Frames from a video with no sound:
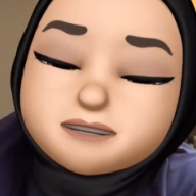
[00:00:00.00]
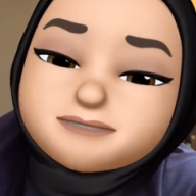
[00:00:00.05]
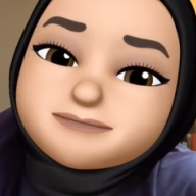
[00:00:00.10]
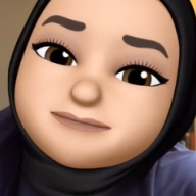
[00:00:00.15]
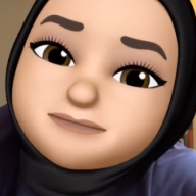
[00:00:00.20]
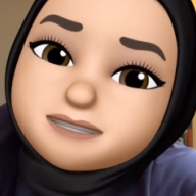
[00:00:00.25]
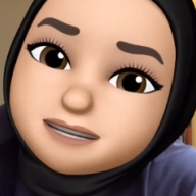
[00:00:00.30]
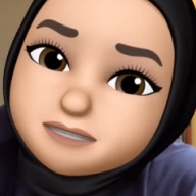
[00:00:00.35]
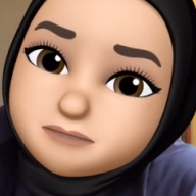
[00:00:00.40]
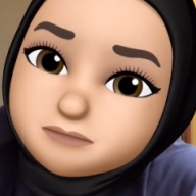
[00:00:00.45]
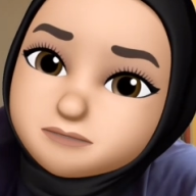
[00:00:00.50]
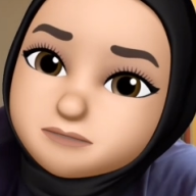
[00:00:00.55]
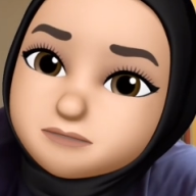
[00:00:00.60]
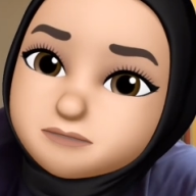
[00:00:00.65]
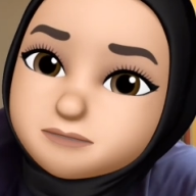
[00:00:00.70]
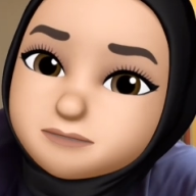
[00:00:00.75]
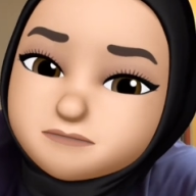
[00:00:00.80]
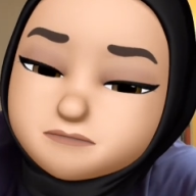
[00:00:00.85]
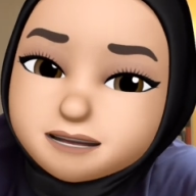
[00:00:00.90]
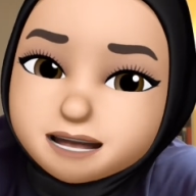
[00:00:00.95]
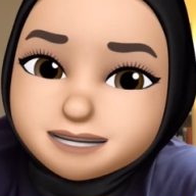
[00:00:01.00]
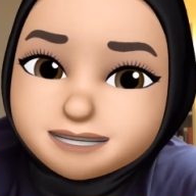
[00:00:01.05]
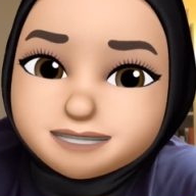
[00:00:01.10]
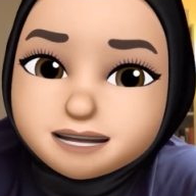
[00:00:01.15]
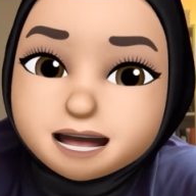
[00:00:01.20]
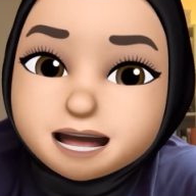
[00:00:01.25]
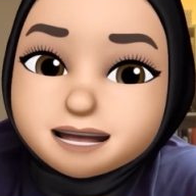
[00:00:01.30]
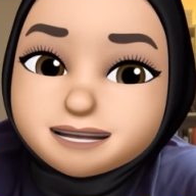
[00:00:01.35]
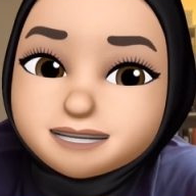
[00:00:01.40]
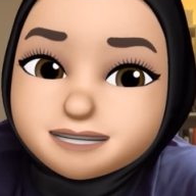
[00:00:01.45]
When Fleetwood
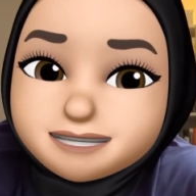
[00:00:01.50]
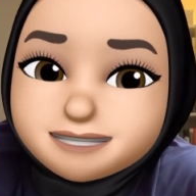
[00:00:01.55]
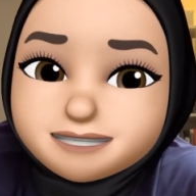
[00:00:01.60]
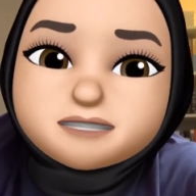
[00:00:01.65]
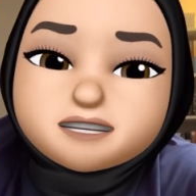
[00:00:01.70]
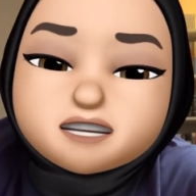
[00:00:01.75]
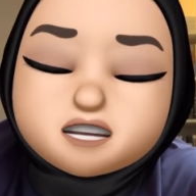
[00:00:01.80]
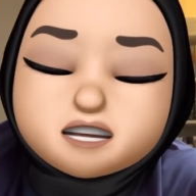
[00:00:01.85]
met Alice,